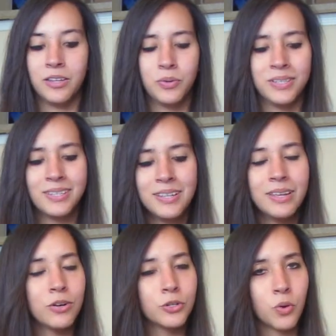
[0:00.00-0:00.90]
You can see
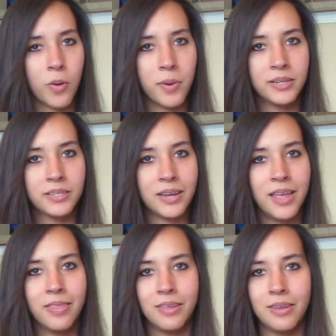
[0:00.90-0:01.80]
the inner torment
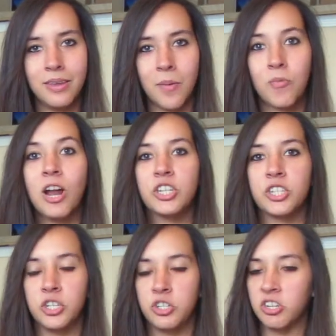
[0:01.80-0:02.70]
and the
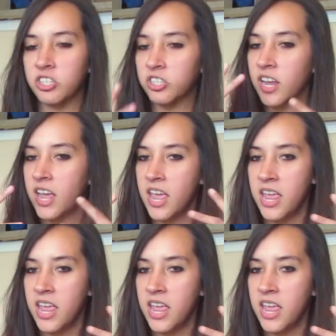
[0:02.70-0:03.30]
oppression just